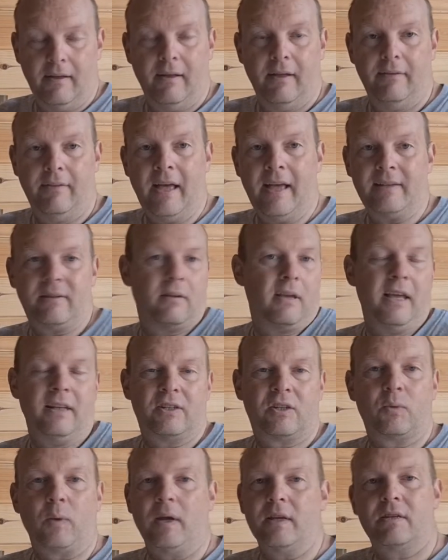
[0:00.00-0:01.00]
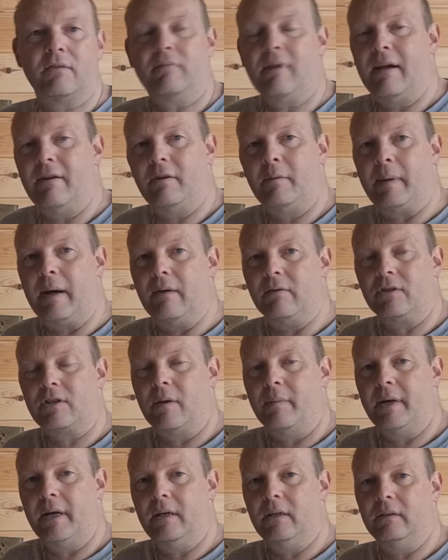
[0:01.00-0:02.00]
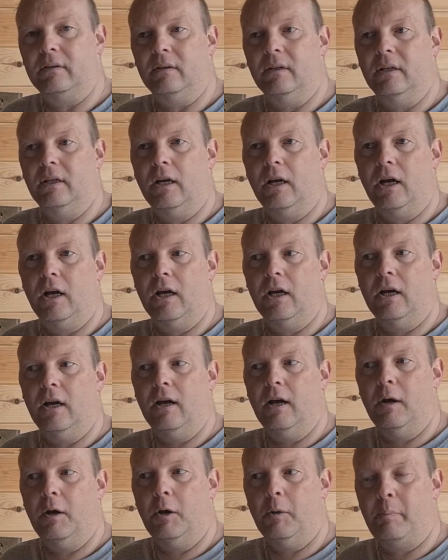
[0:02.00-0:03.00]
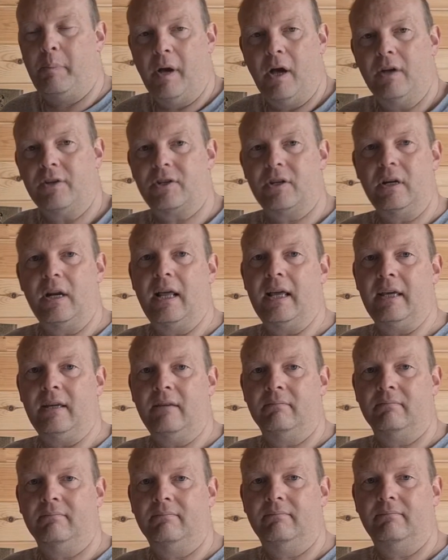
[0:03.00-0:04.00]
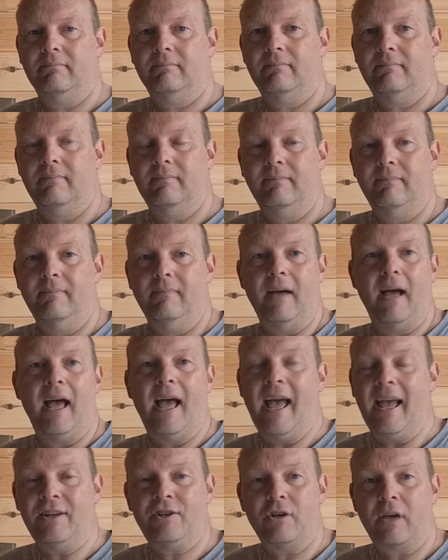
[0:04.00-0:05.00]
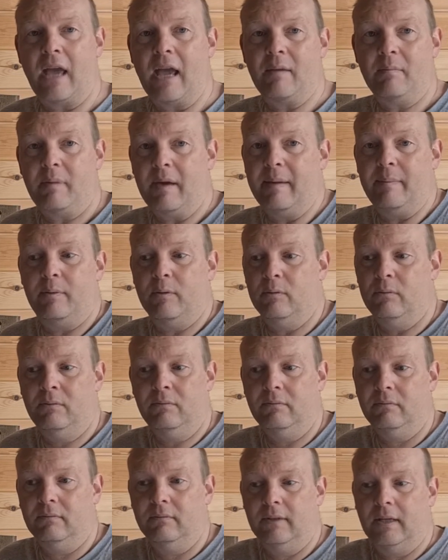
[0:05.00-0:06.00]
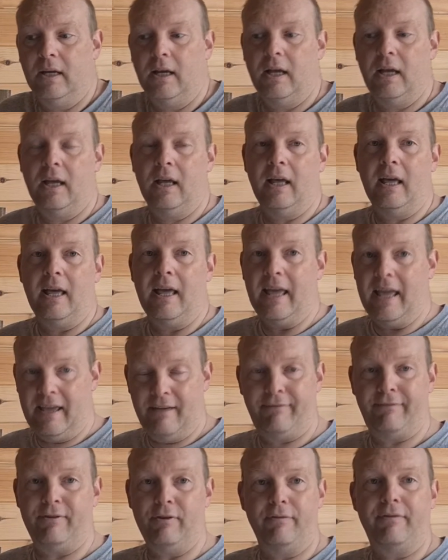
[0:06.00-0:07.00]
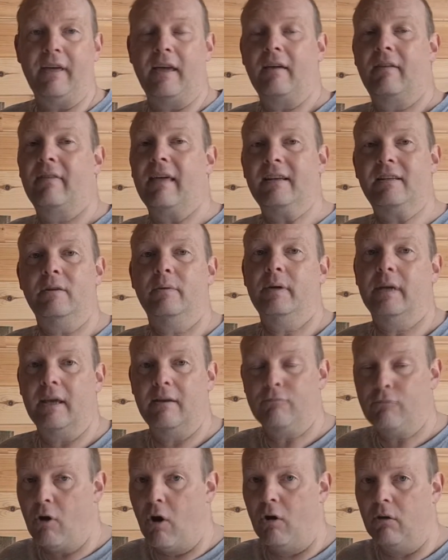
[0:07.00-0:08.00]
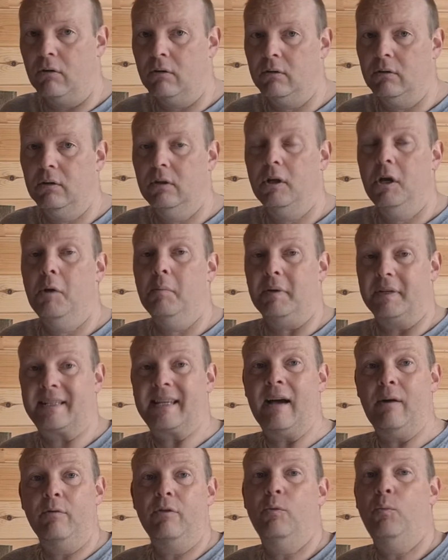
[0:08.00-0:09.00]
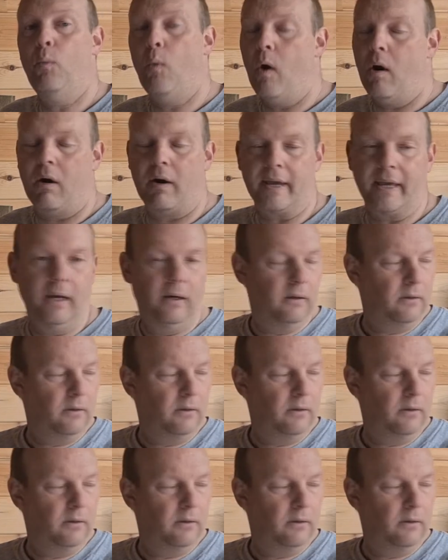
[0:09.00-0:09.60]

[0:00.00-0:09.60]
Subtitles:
it swings and roundabouts. I mean, personally, educate people if you think they're doing it wrong, but tell them why.